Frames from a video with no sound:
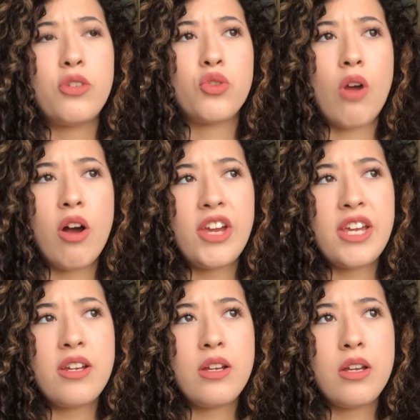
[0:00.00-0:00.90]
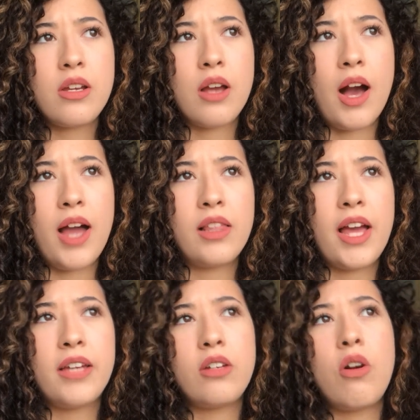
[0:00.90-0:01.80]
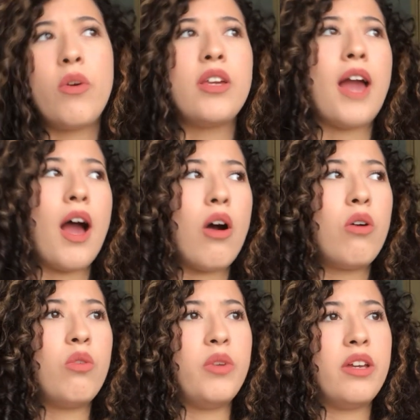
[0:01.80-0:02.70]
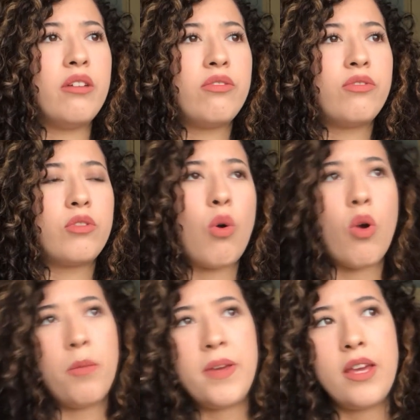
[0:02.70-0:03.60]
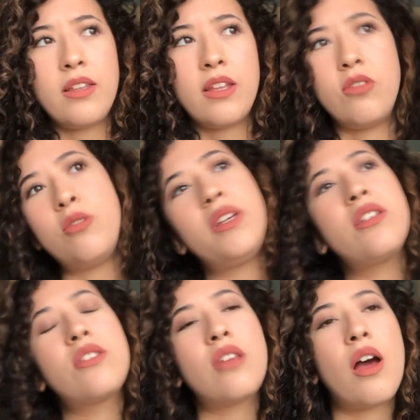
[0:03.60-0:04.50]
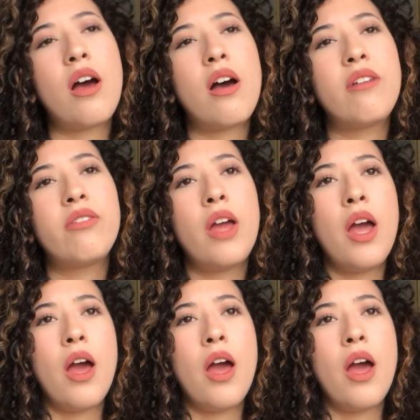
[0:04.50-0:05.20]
drawing. I like going out with Corbin and doing stuff.